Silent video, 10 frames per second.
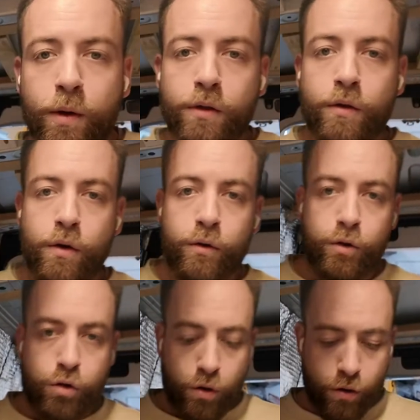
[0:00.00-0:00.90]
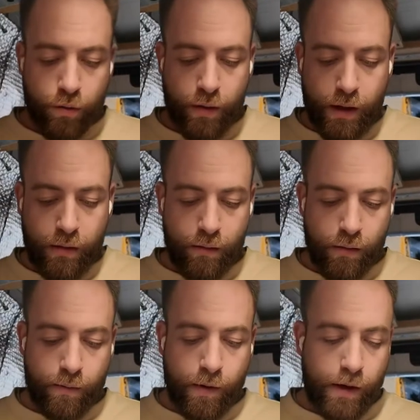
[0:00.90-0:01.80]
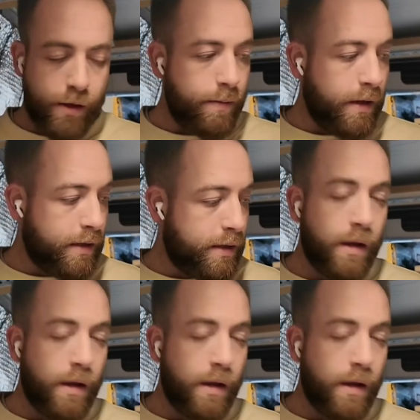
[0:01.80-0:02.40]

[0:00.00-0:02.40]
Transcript: be on their own control unit, which means